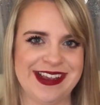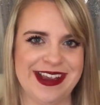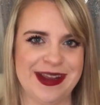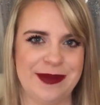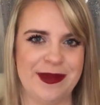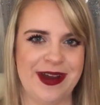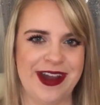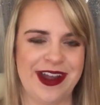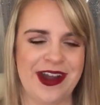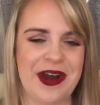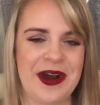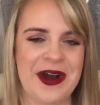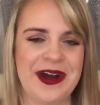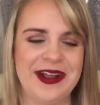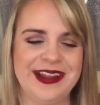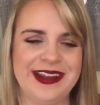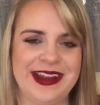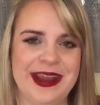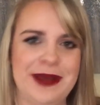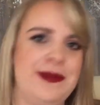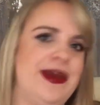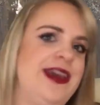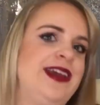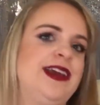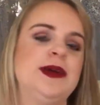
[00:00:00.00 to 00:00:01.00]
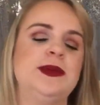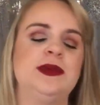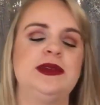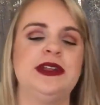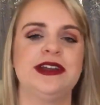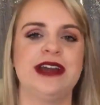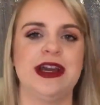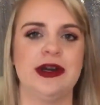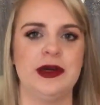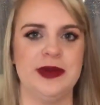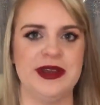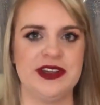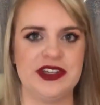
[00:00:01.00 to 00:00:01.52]
in my holiday makeup look.
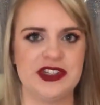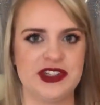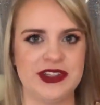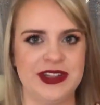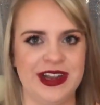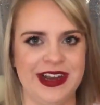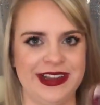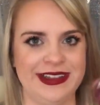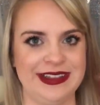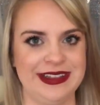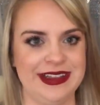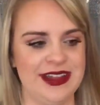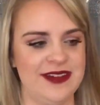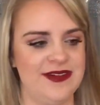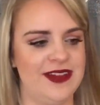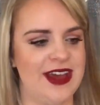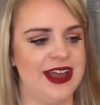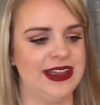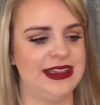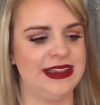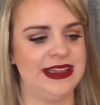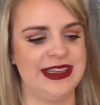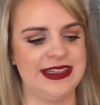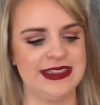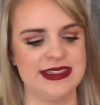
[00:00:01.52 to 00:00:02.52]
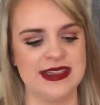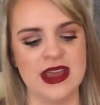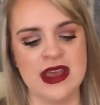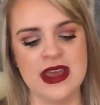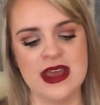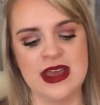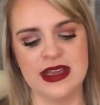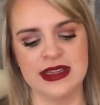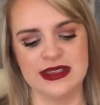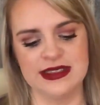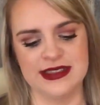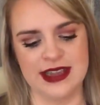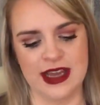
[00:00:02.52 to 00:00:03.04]
I'll make sure that I leave that linked
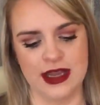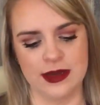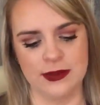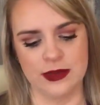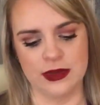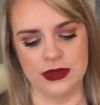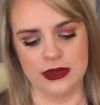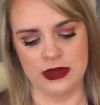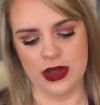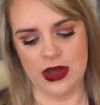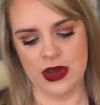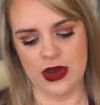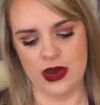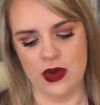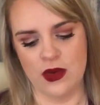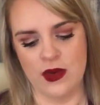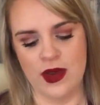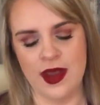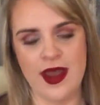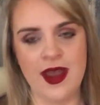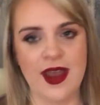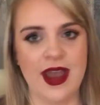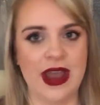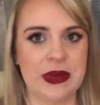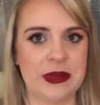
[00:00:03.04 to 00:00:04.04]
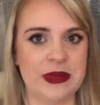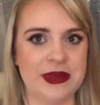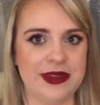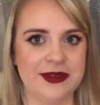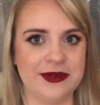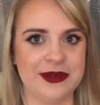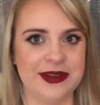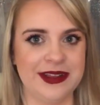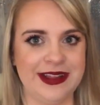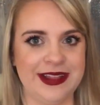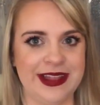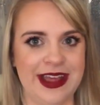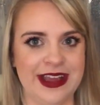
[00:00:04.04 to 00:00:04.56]
down below. I really,
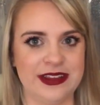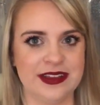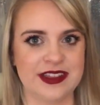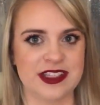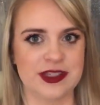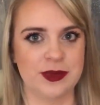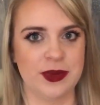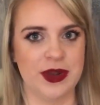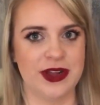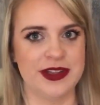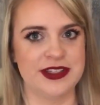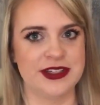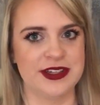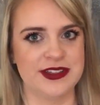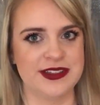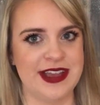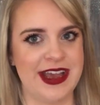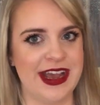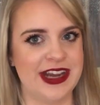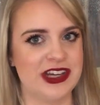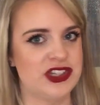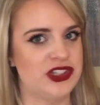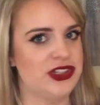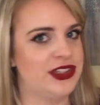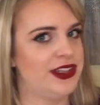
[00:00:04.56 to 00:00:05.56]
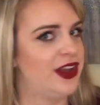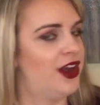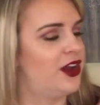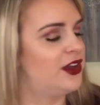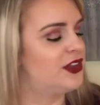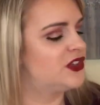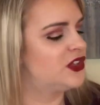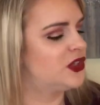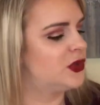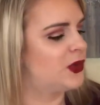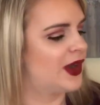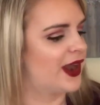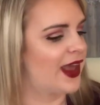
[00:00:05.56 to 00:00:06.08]
really like this bronzer. It's actually
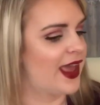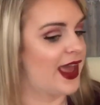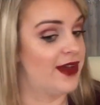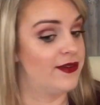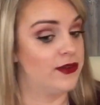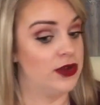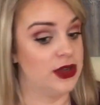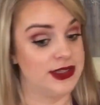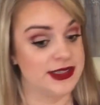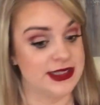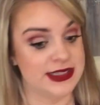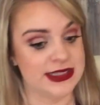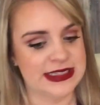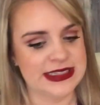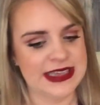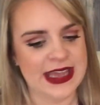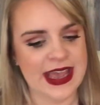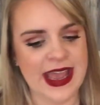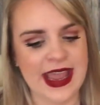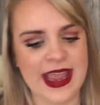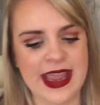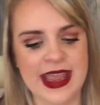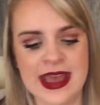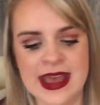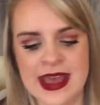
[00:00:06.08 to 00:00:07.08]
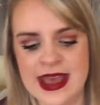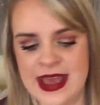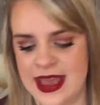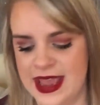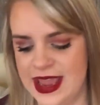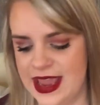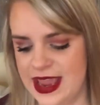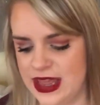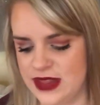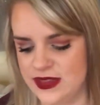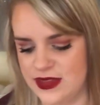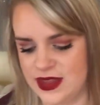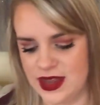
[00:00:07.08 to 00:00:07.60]
also what I have on today.
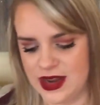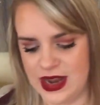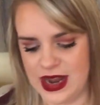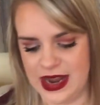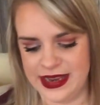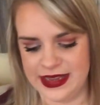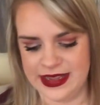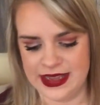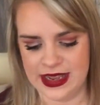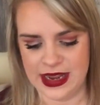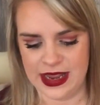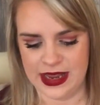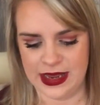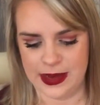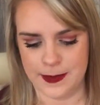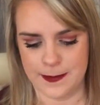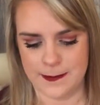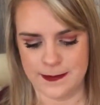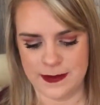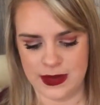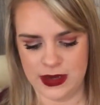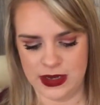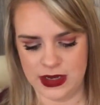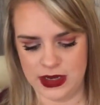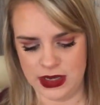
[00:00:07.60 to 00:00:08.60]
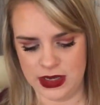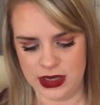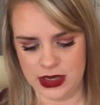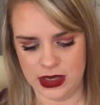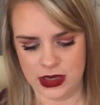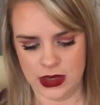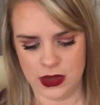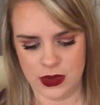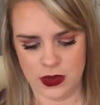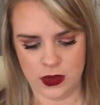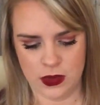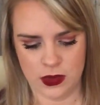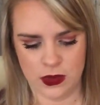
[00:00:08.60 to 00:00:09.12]
And then I get a mini
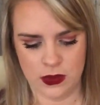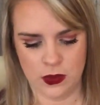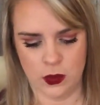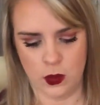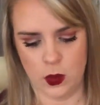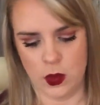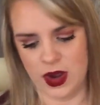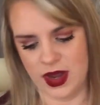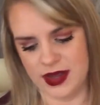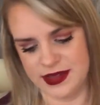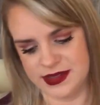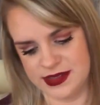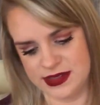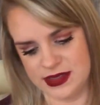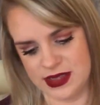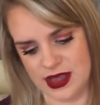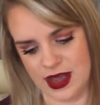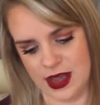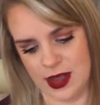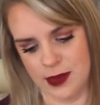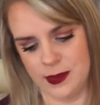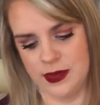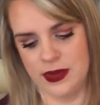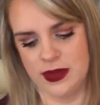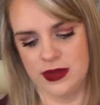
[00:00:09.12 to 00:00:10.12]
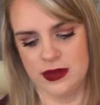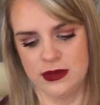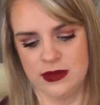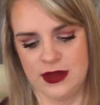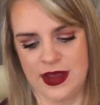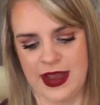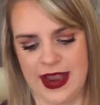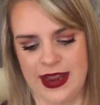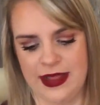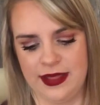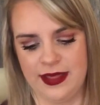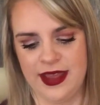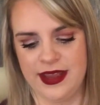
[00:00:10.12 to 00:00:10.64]
What's Up
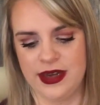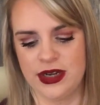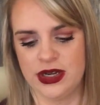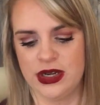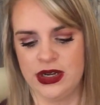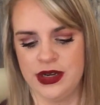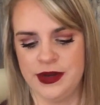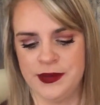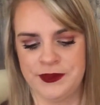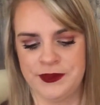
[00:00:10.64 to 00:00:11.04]
highlighter.